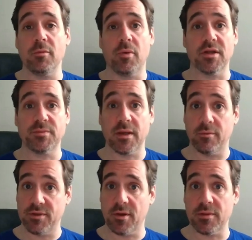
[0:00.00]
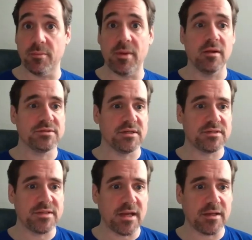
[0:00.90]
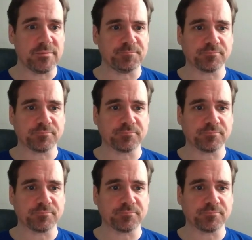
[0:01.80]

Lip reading: prospect when we talk about the Bears in a second.